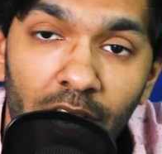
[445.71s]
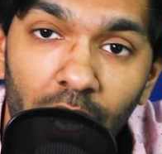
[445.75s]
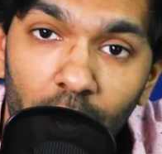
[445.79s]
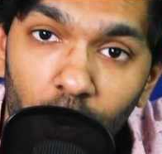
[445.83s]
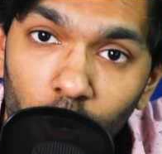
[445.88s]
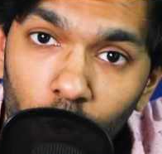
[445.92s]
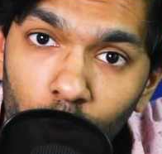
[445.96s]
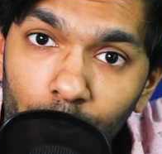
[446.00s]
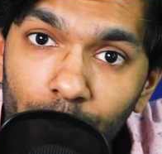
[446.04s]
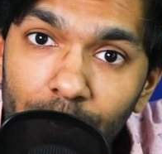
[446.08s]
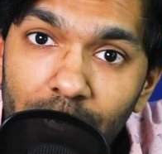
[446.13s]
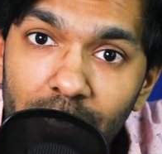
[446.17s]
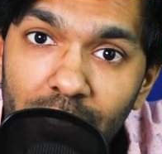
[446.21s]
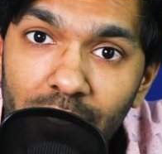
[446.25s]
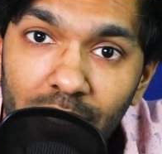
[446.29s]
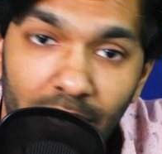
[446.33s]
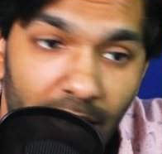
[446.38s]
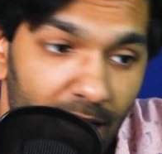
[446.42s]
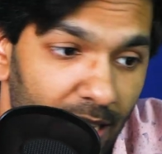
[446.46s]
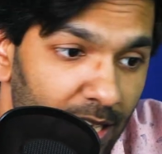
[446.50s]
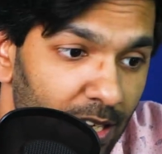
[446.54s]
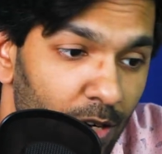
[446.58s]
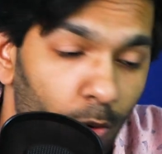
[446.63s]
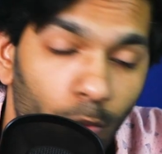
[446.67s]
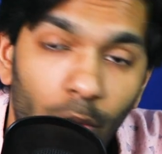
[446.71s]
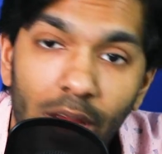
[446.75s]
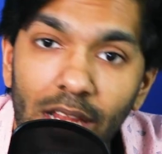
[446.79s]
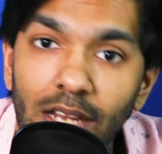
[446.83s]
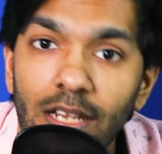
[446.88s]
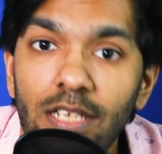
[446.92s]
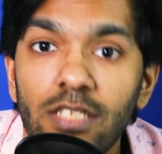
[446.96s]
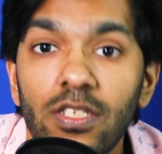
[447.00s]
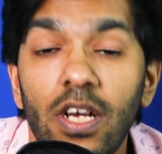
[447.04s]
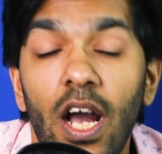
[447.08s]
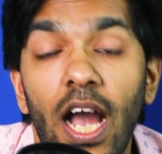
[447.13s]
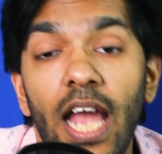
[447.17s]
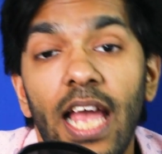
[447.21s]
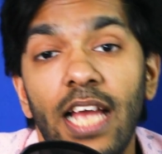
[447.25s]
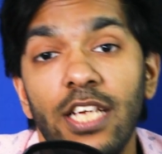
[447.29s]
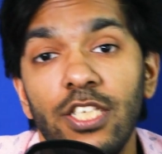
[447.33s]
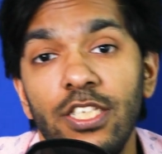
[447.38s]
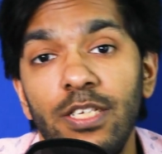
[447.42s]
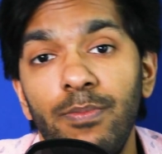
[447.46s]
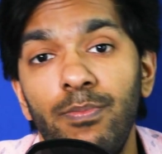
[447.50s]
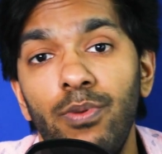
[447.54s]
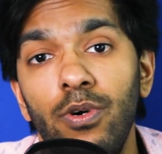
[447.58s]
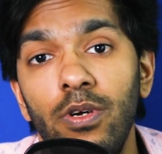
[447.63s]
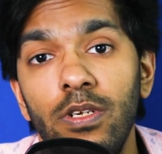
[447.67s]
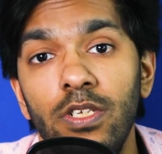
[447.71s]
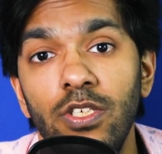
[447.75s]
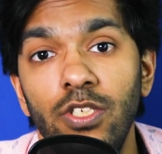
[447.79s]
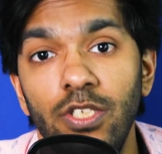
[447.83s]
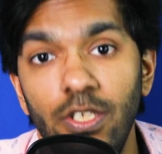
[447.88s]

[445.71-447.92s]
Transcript: I hope it's like way less. I actually put